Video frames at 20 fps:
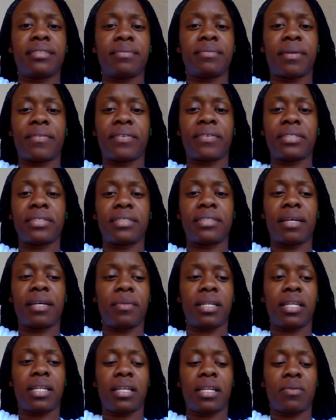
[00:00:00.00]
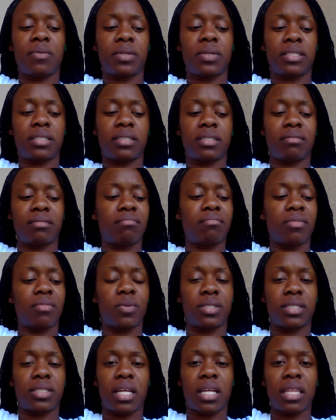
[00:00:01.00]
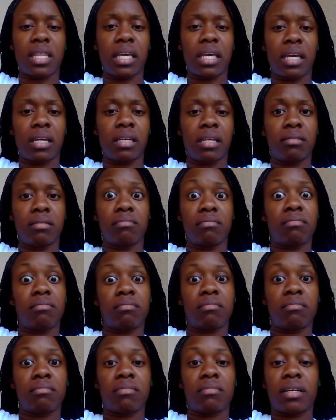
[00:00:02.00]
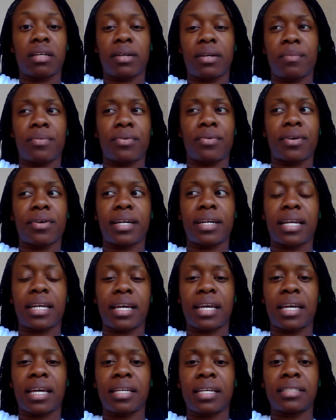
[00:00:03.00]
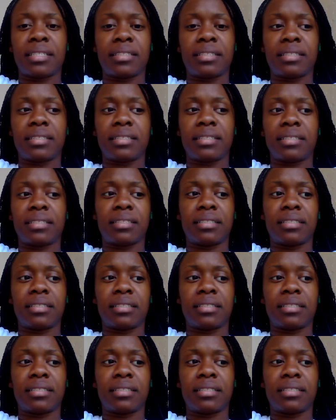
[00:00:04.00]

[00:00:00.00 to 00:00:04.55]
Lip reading: My first debt meeting. It was nothing important, I guess.